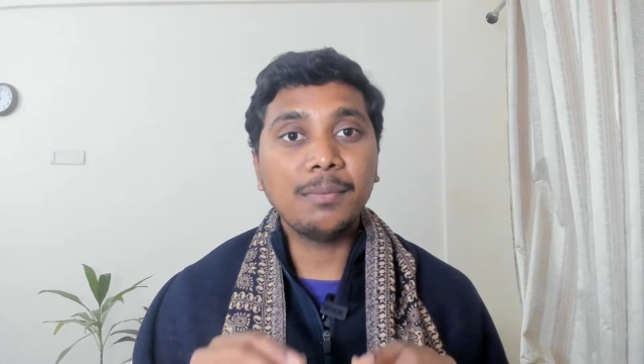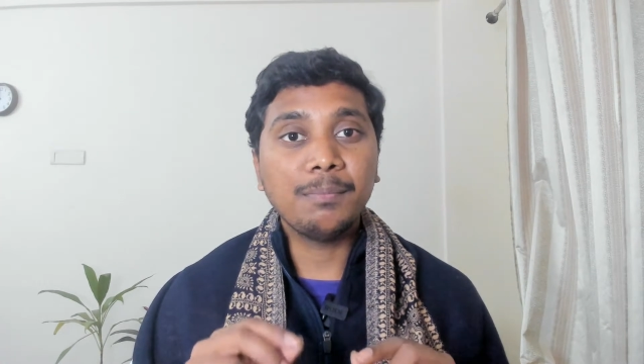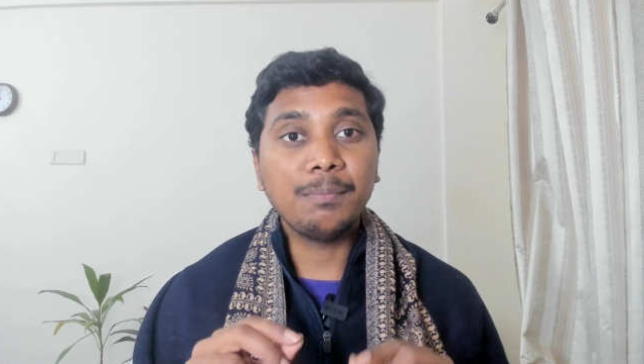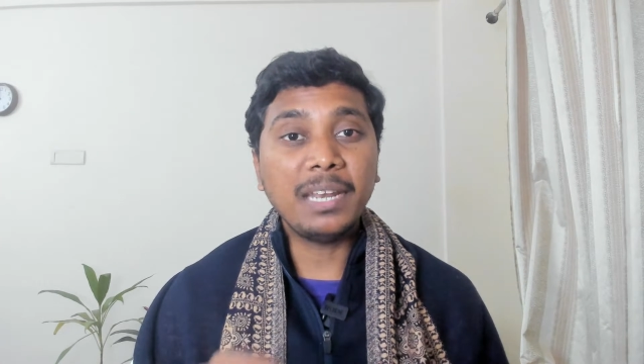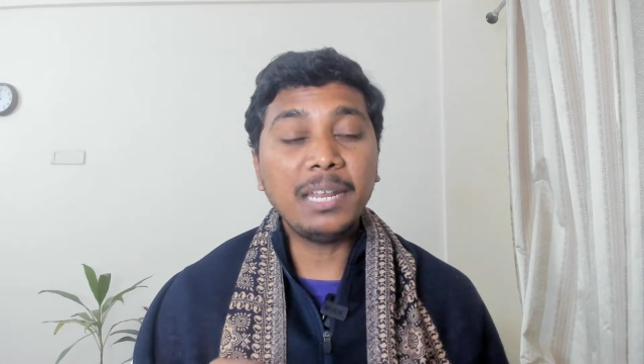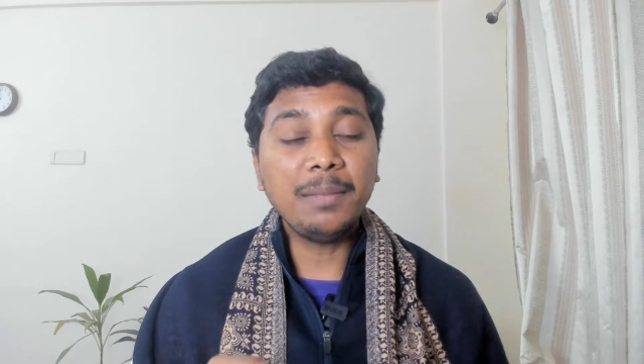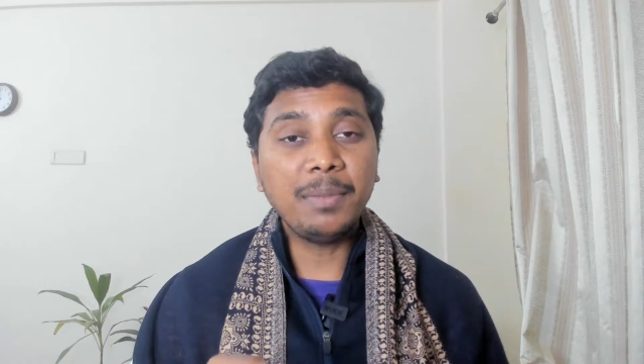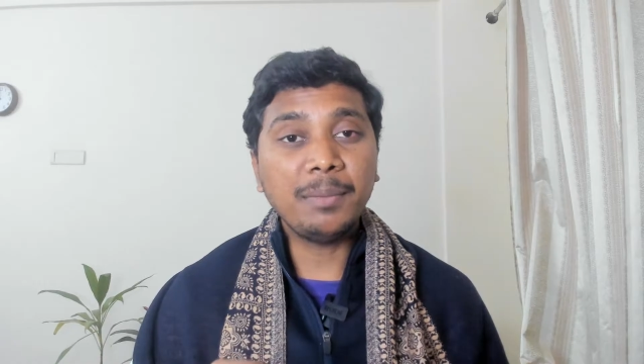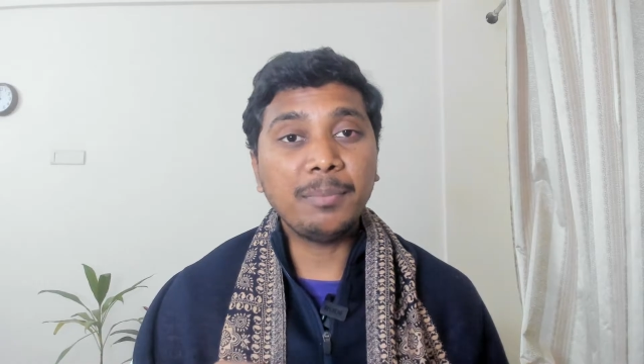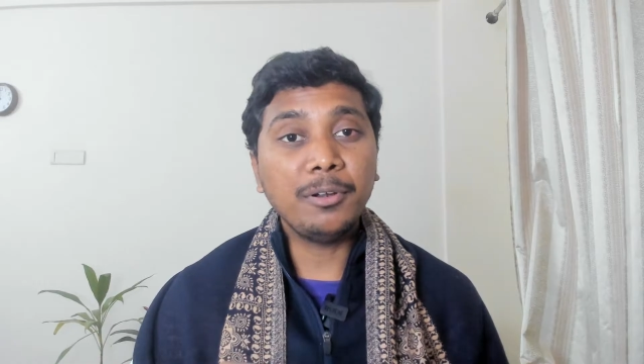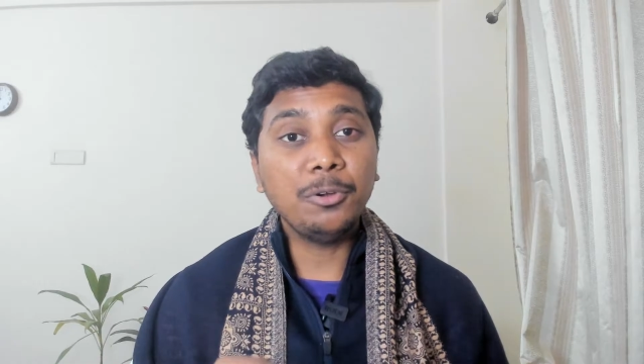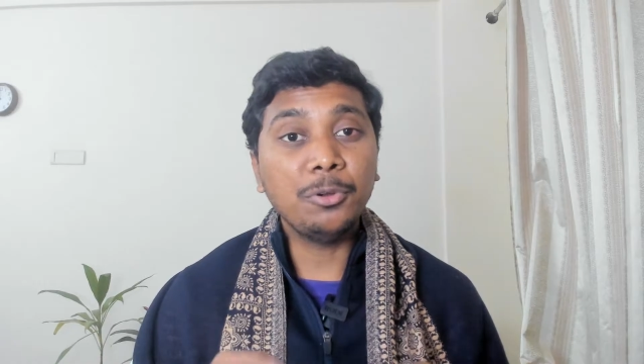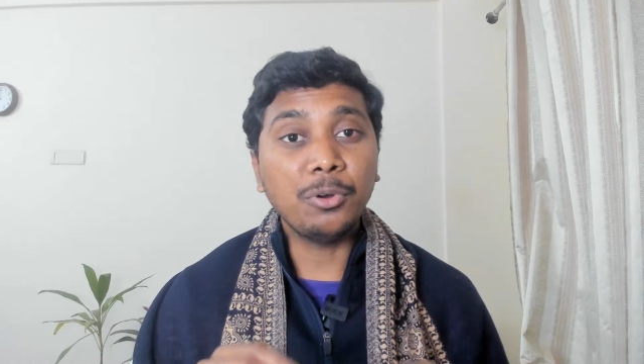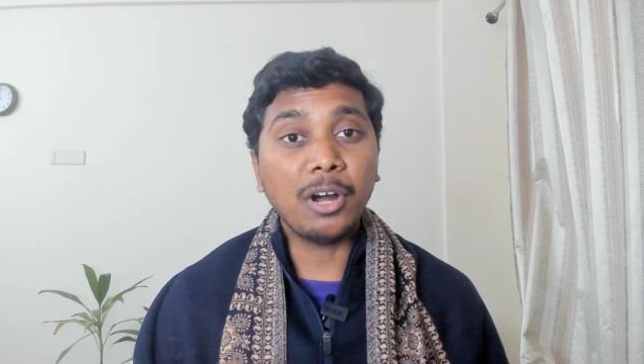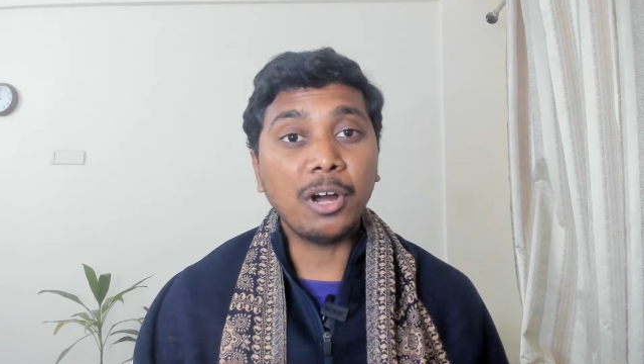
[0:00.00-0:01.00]
Many
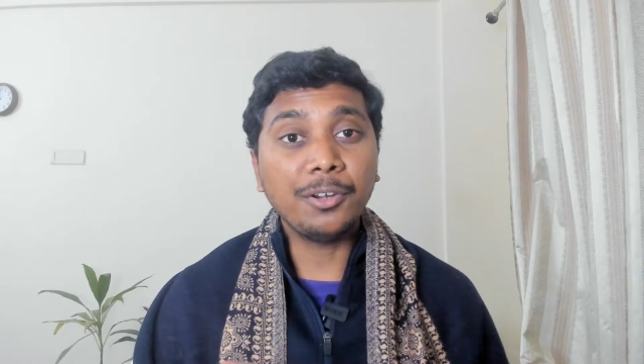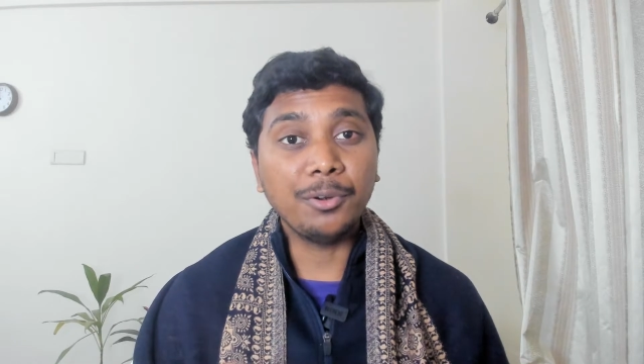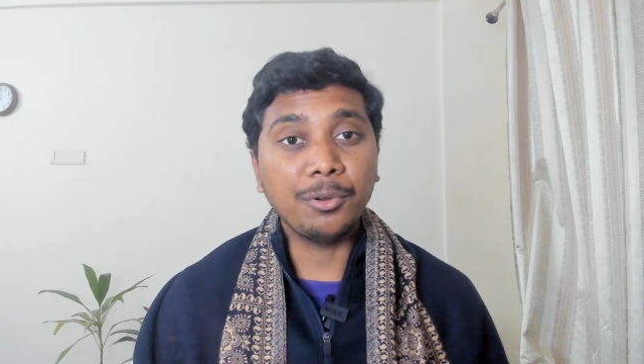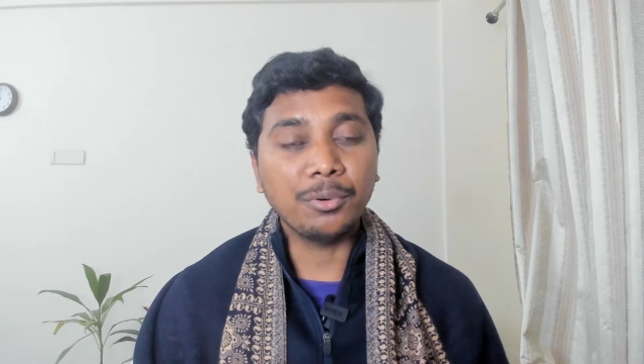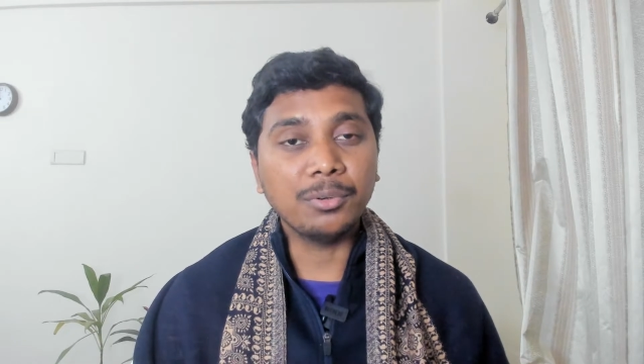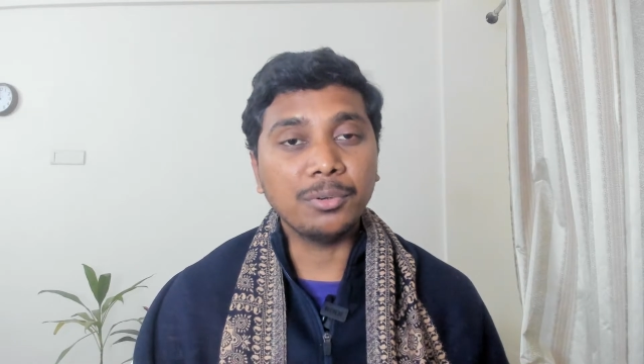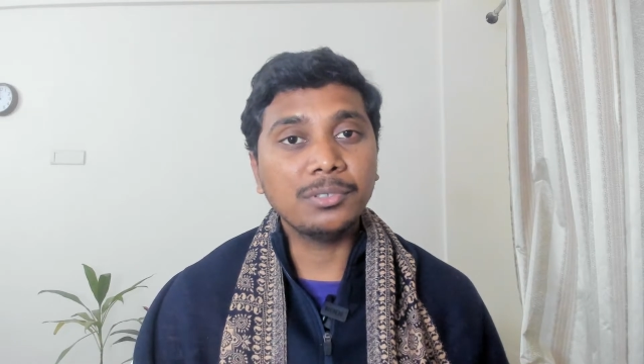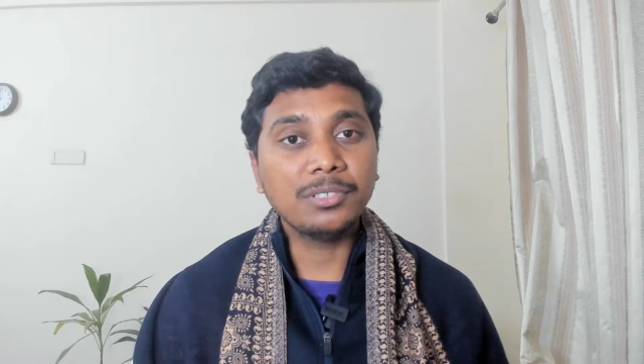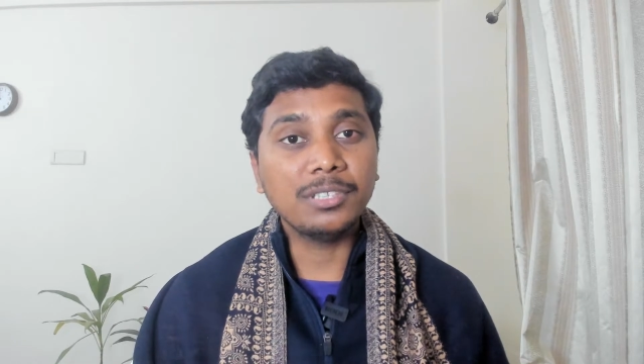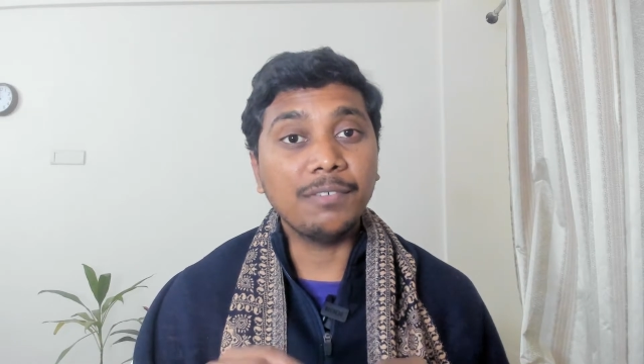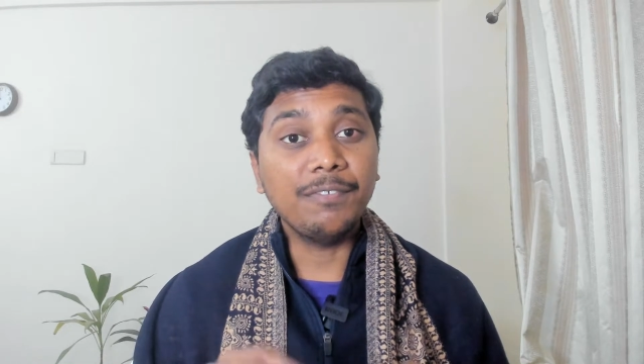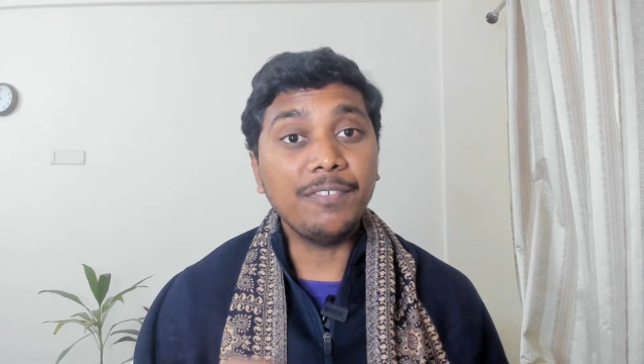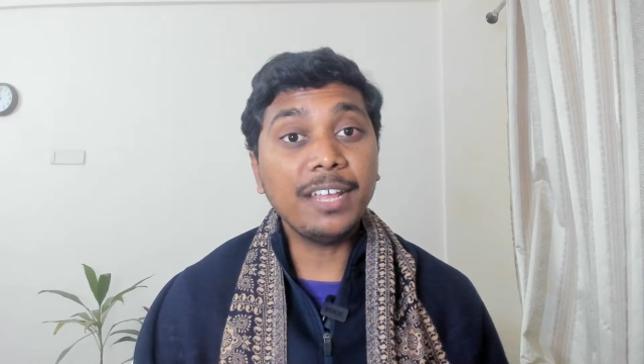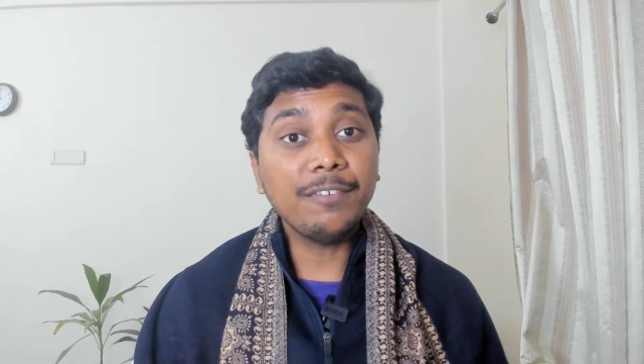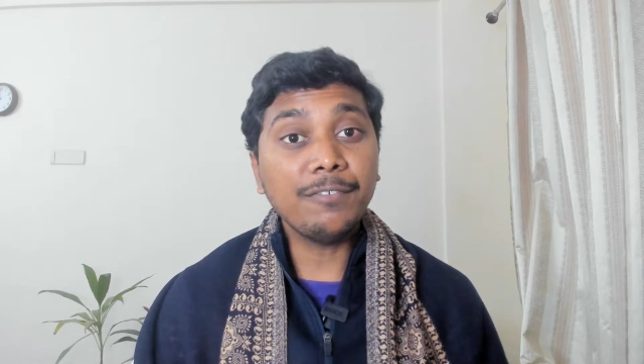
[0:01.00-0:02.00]
people do not know the
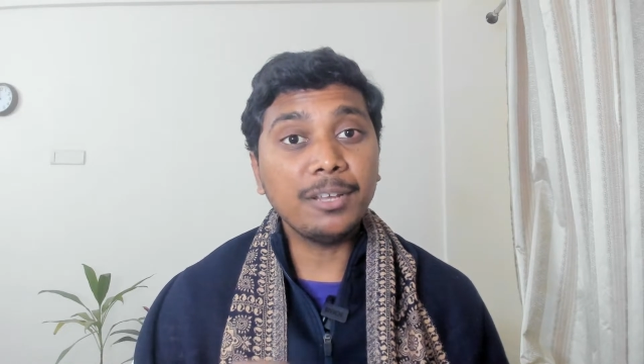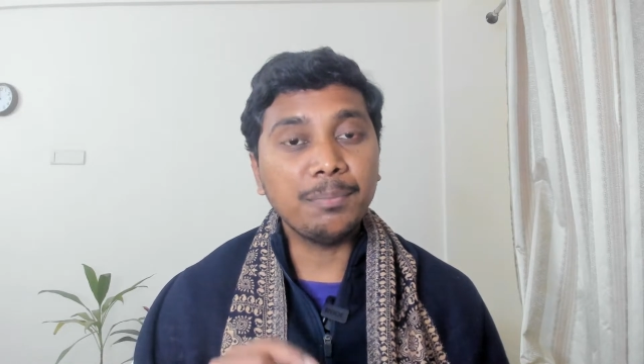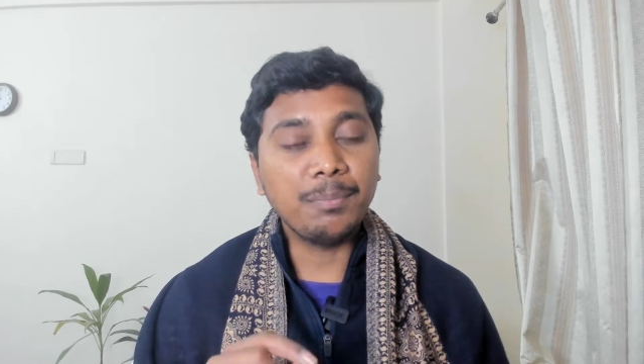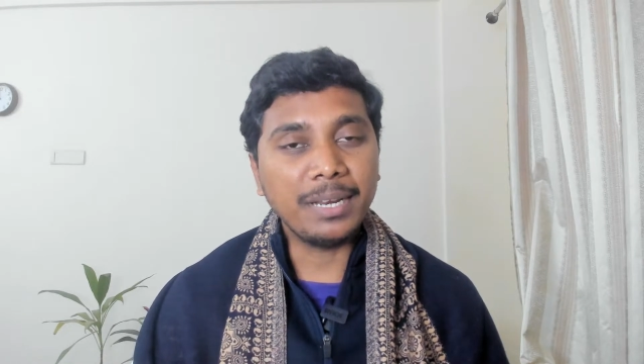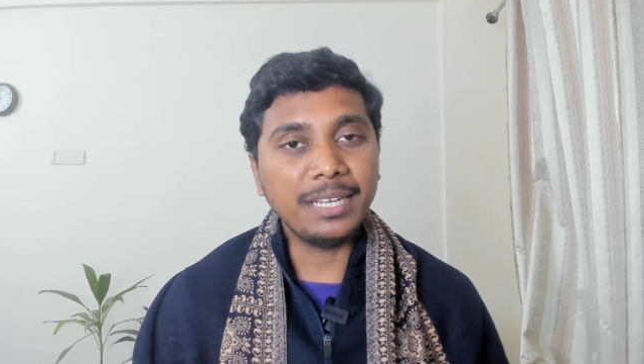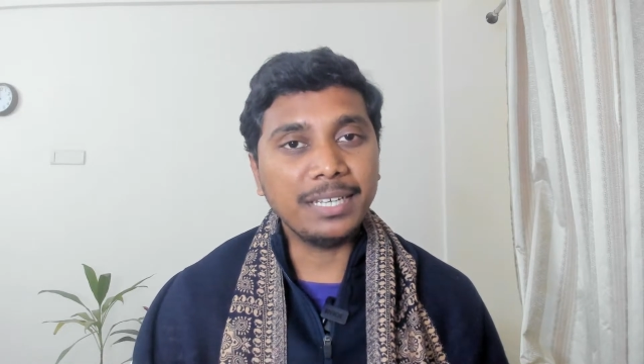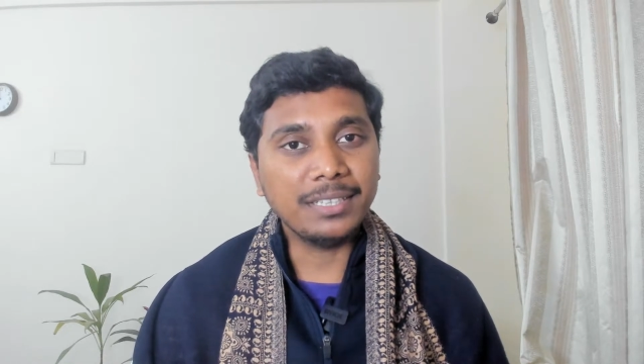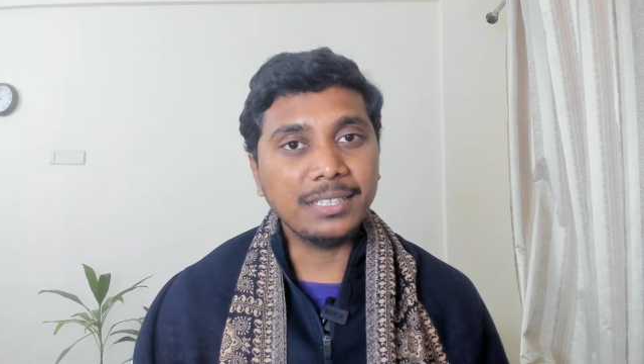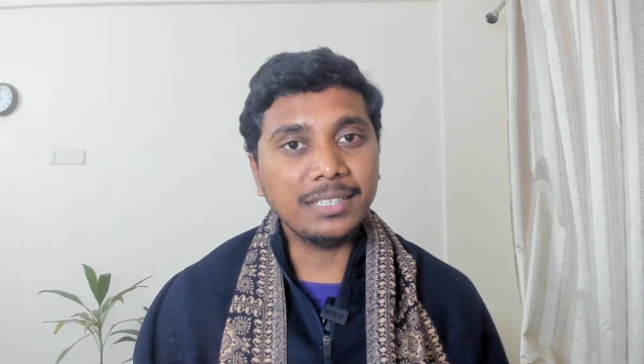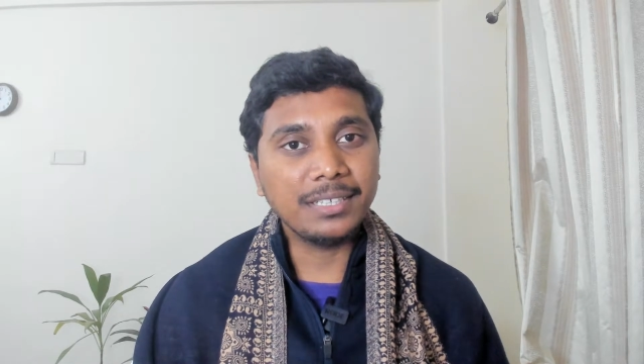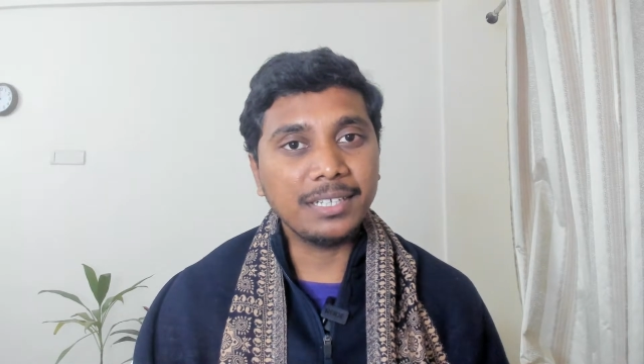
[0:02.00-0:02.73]
way we breathe